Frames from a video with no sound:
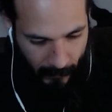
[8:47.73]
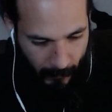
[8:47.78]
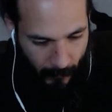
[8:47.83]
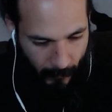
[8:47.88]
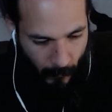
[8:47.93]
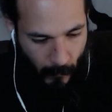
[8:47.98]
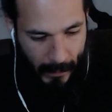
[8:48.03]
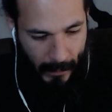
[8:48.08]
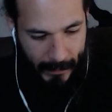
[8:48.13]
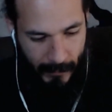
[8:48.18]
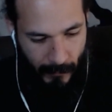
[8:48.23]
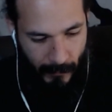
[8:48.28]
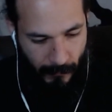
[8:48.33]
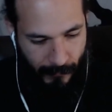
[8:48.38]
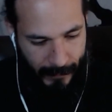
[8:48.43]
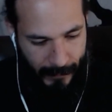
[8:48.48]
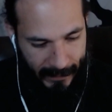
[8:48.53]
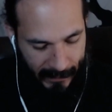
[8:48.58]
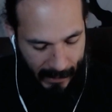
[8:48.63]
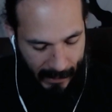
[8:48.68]
When you
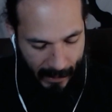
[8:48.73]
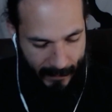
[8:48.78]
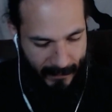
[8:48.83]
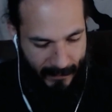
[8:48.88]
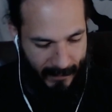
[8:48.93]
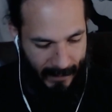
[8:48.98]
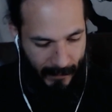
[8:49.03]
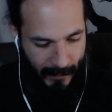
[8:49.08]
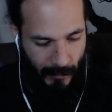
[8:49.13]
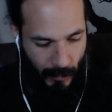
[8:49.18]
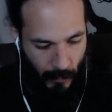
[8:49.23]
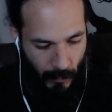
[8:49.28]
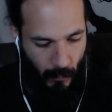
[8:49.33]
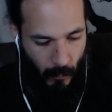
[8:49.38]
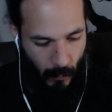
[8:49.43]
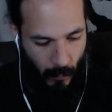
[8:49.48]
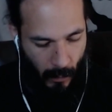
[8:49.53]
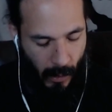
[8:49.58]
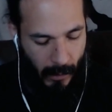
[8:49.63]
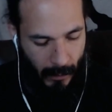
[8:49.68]
realize that
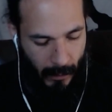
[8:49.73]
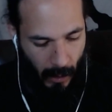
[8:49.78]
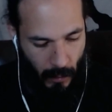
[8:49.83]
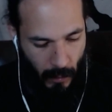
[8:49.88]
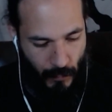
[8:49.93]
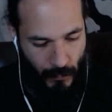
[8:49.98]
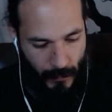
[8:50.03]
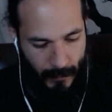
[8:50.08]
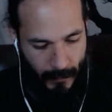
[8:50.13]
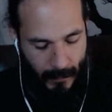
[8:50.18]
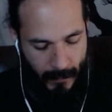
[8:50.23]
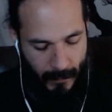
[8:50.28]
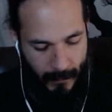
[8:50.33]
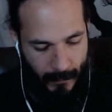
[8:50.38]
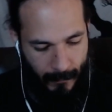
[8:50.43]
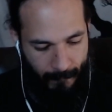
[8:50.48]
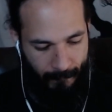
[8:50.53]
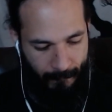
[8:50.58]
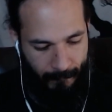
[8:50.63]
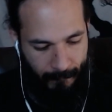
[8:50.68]
you are
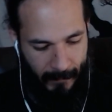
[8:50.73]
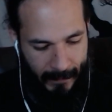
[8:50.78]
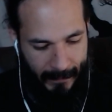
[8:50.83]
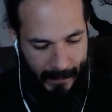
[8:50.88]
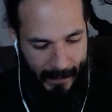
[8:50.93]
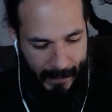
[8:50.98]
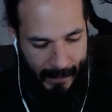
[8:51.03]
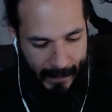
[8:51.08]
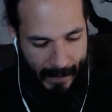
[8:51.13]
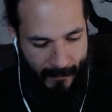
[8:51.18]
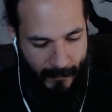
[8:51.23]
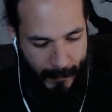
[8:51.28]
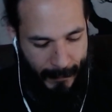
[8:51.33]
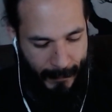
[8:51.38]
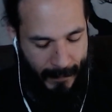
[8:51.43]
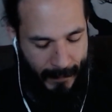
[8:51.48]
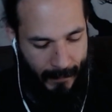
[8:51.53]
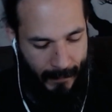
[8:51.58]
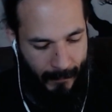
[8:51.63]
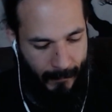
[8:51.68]
consciousness and that
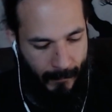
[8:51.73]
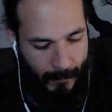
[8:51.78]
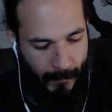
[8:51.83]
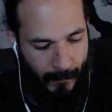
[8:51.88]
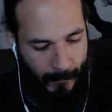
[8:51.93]
everything